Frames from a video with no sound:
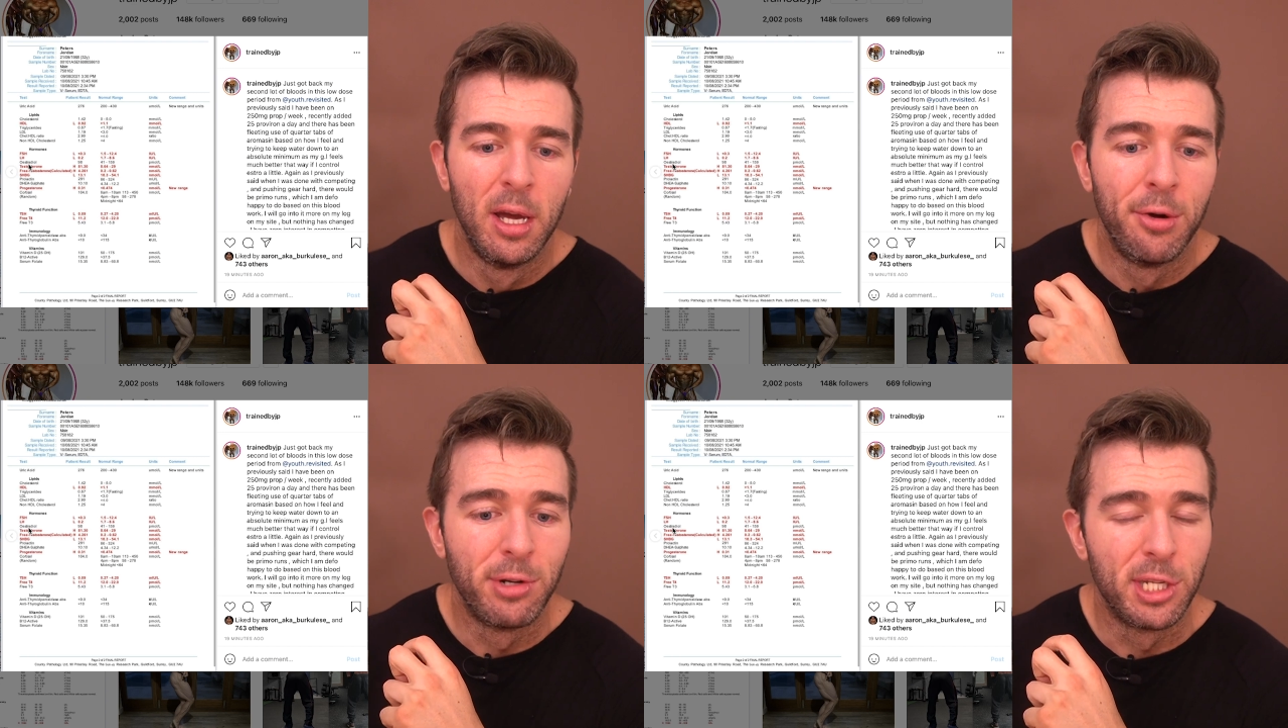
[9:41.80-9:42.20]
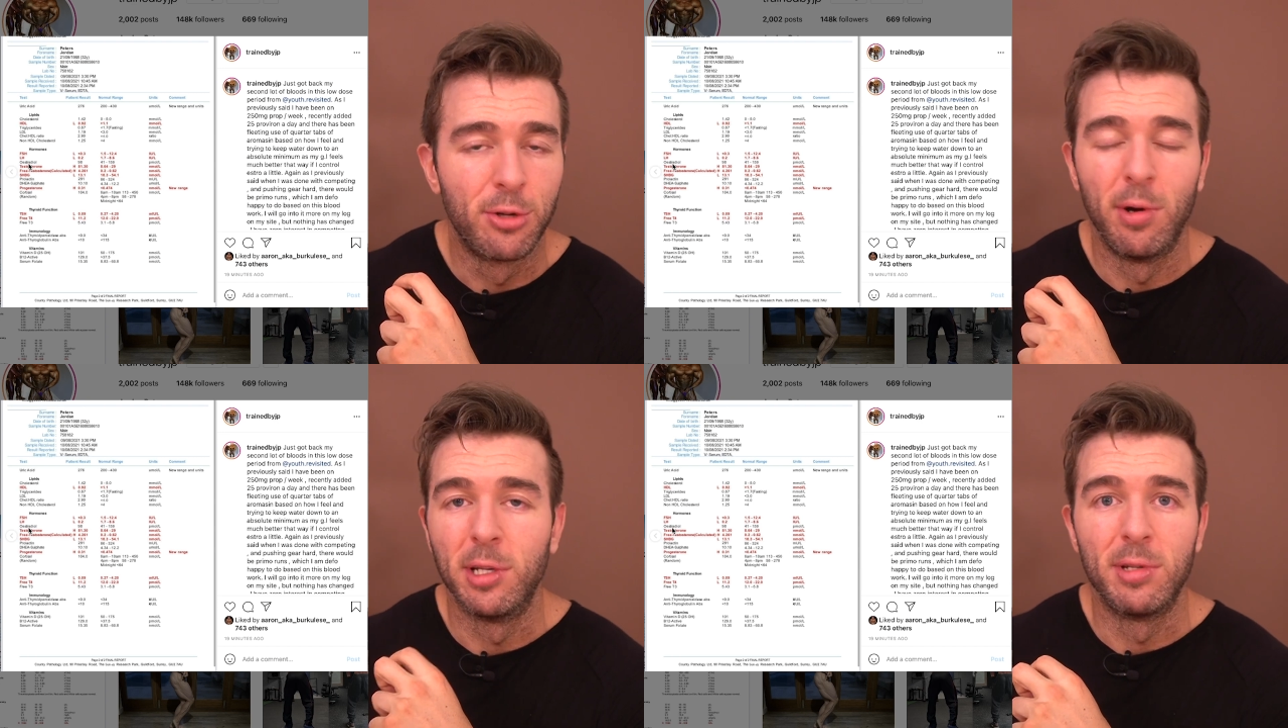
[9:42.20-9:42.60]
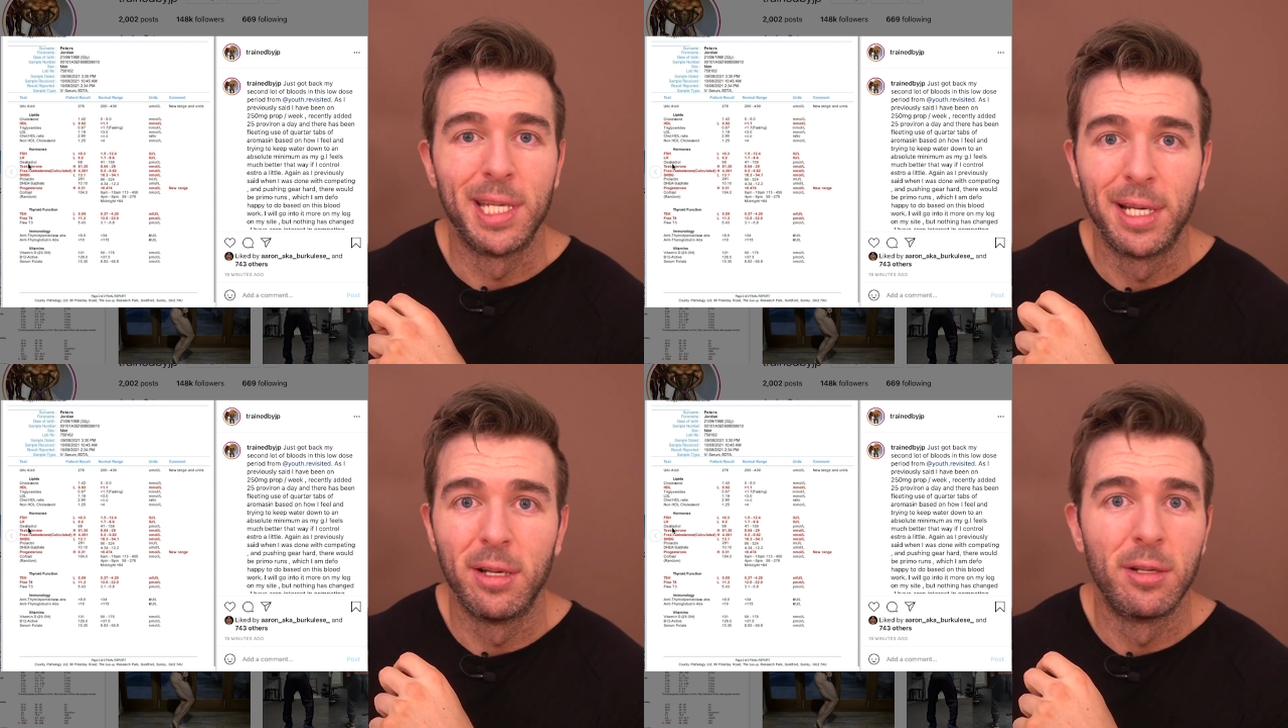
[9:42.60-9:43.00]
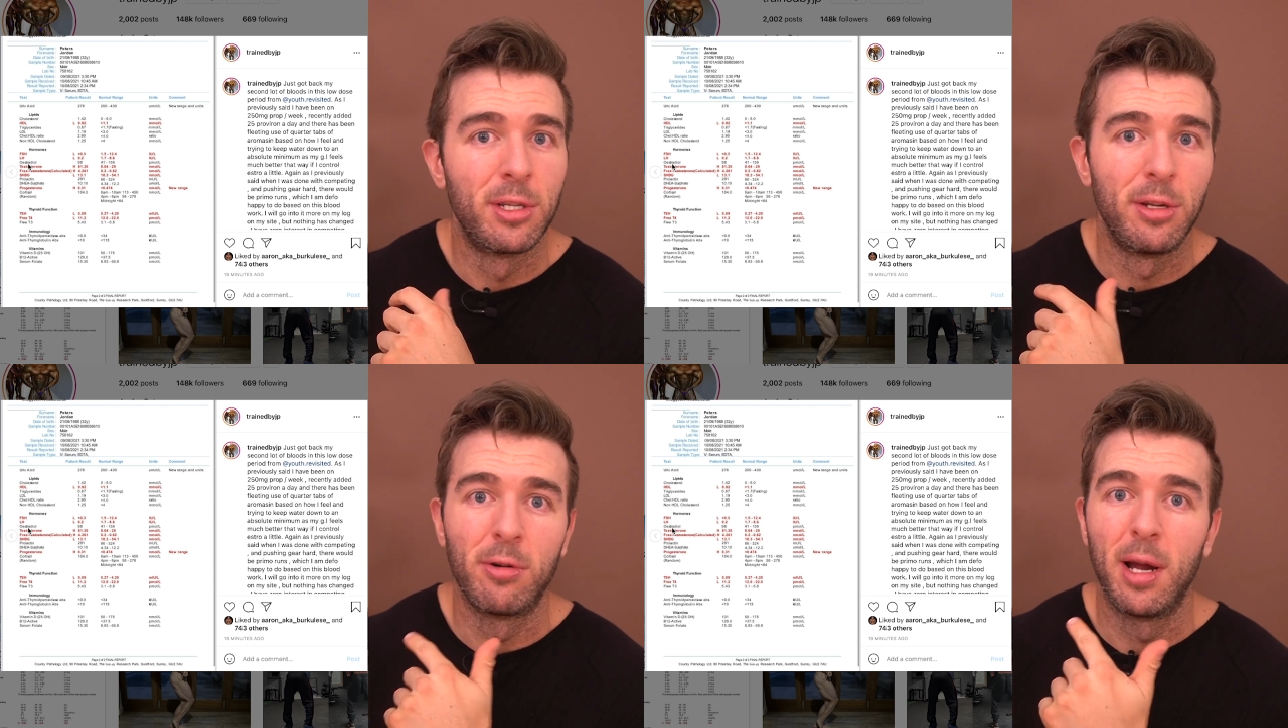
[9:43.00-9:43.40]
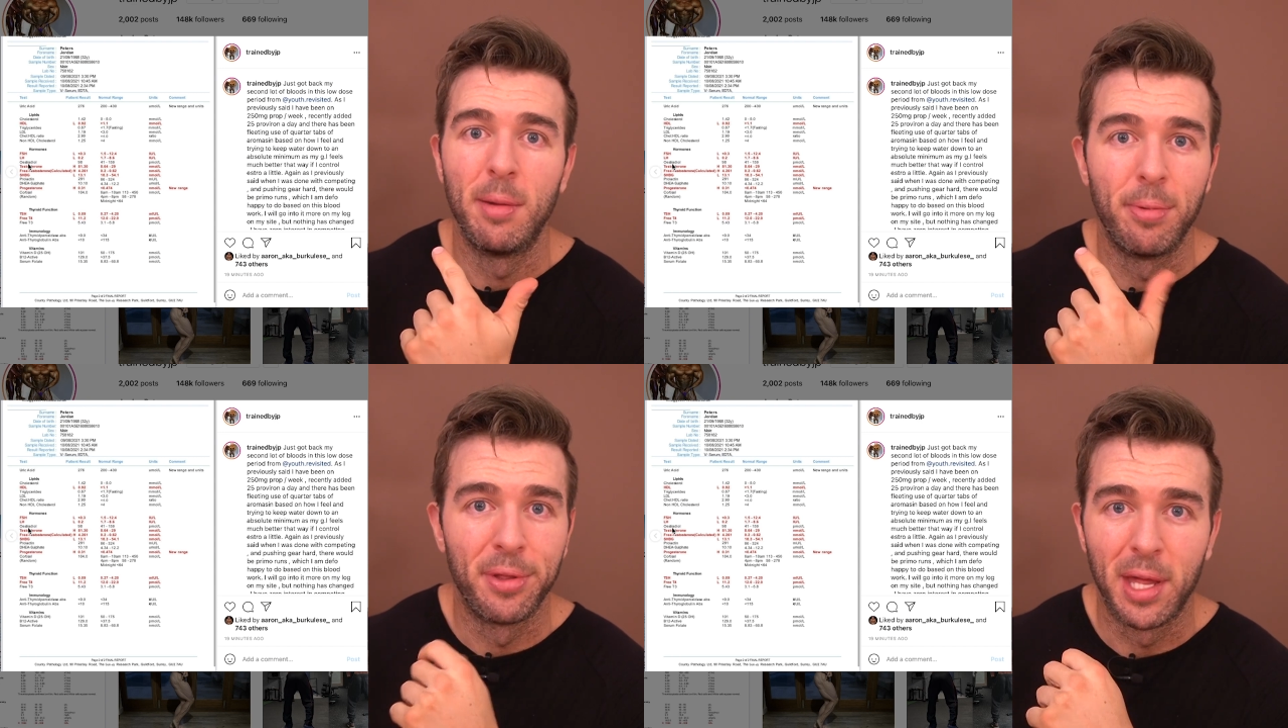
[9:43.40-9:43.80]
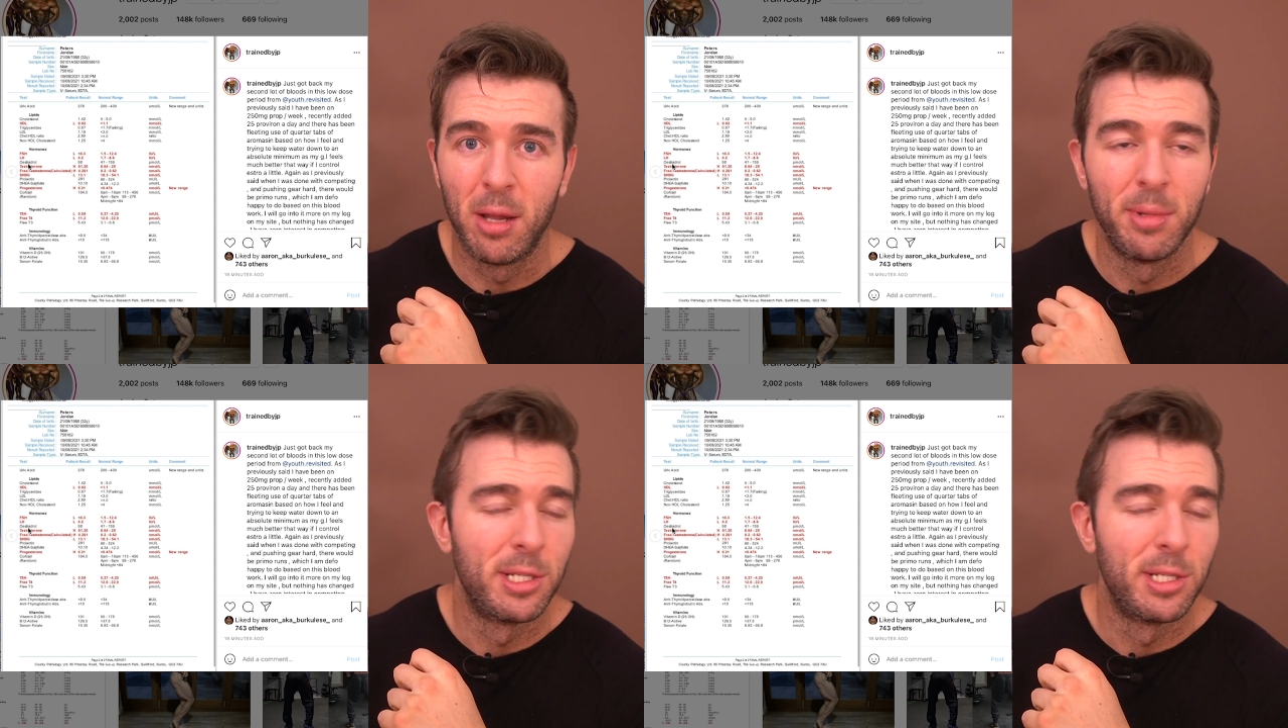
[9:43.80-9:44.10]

which is going to signal to your hypothalamus